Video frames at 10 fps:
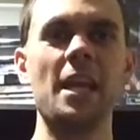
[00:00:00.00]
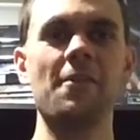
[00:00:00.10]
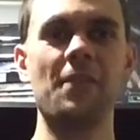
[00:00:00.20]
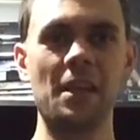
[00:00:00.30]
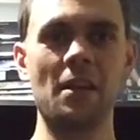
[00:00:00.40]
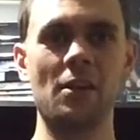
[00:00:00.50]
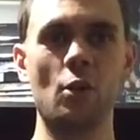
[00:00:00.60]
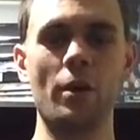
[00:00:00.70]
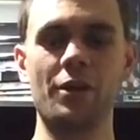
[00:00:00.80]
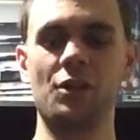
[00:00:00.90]
if the gun in
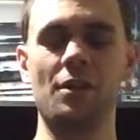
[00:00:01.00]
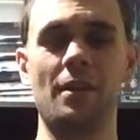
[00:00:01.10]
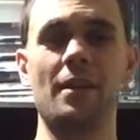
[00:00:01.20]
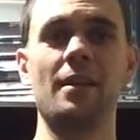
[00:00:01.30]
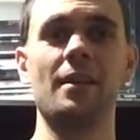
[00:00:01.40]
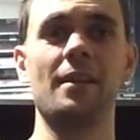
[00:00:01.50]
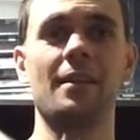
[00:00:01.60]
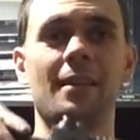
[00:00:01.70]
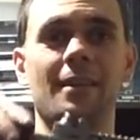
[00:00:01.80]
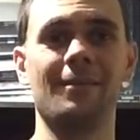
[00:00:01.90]
question
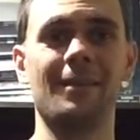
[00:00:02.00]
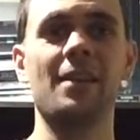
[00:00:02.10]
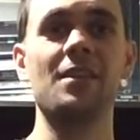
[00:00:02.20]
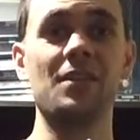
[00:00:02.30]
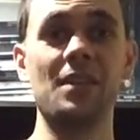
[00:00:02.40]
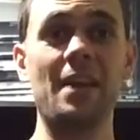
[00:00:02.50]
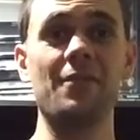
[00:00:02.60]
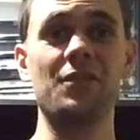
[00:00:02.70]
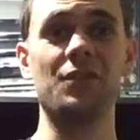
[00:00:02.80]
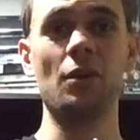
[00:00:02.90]
doesn't
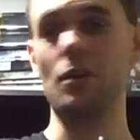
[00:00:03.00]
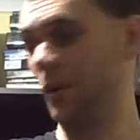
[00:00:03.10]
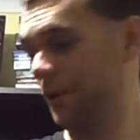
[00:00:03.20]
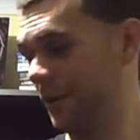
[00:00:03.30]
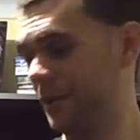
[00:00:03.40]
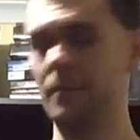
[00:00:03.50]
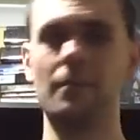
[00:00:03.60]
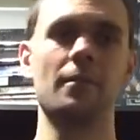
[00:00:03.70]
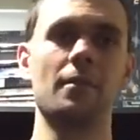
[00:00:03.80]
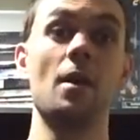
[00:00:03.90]
have a stock on it,
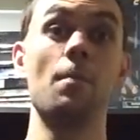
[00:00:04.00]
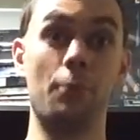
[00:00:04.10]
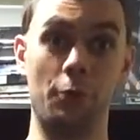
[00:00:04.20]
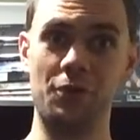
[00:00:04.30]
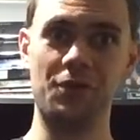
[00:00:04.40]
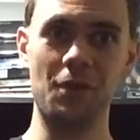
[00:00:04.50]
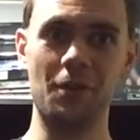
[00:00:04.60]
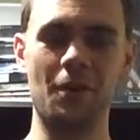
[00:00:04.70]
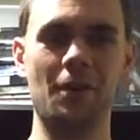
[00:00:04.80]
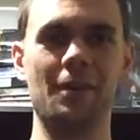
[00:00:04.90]
put a
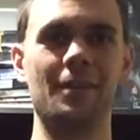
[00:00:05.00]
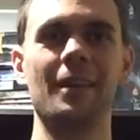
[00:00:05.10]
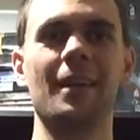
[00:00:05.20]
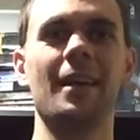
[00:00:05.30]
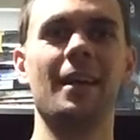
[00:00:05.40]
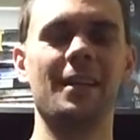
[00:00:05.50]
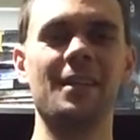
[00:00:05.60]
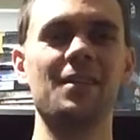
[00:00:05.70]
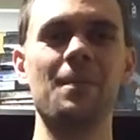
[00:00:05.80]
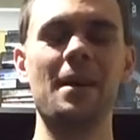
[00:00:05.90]
stock on it. It
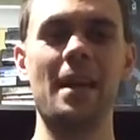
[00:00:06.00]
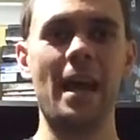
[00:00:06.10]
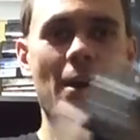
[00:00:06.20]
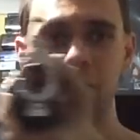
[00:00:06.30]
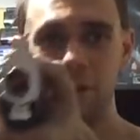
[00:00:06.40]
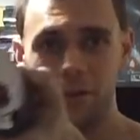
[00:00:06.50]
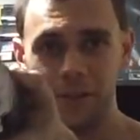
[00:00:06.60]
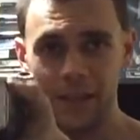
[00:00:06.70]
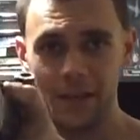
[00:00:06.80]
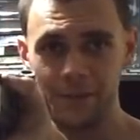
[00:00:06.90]
doesn't matter how you
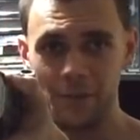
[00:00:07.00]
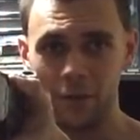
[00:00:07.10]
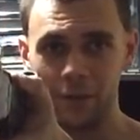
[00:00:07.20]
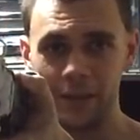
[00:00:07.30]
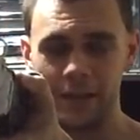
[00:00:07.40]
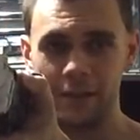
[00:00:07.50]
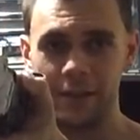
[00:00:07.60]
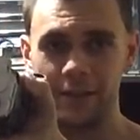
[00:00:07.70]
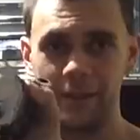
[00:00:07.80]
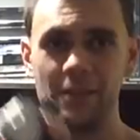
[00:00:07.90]
hold the gun, if you're holding it out
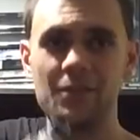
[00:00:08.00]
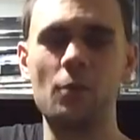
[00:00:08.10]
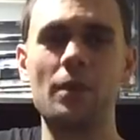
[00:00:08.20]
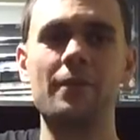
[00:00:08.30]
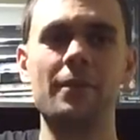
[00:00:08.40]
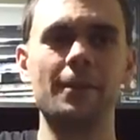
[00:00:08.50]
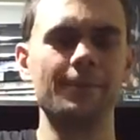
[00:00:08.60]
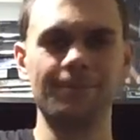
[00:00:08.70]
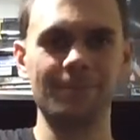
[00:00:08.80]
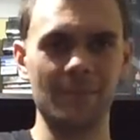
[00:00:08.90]
like this or whatever
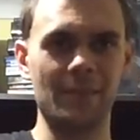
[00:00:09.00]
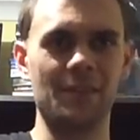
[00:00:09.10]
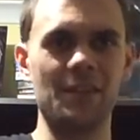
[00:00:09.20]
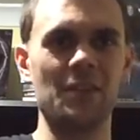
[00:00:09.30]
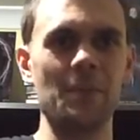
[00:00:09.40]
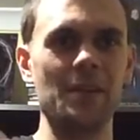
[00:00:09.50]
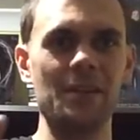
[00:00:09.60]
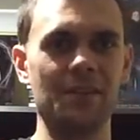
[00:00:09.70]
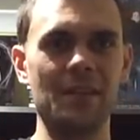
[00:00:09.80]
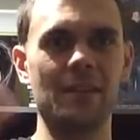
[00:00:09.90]
system it
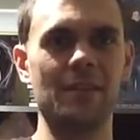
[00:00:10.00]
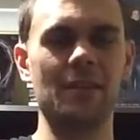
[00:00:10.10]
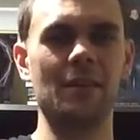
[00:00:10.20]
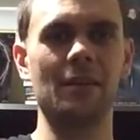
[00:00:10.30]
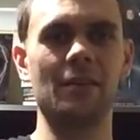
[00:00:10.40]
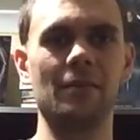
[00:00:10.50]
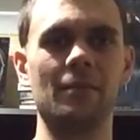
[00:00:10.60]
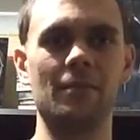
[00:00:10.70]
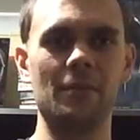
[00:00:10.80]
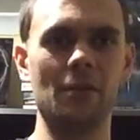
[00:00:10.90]
is that
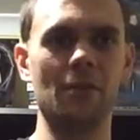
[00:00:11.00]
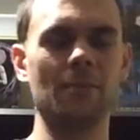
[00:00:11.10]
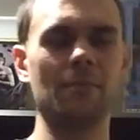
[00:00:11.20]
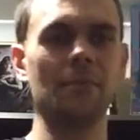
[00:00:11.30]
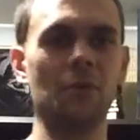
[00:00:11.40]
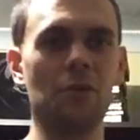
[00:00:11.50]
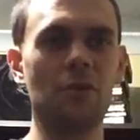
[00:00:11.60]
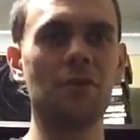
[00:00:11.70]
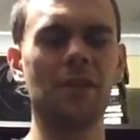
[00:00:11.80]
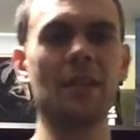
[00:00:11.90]
you're
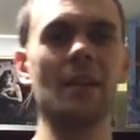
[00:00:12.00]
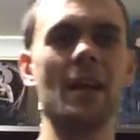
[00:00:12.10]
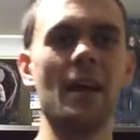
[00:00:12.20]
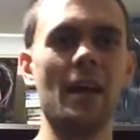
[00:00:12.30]
using.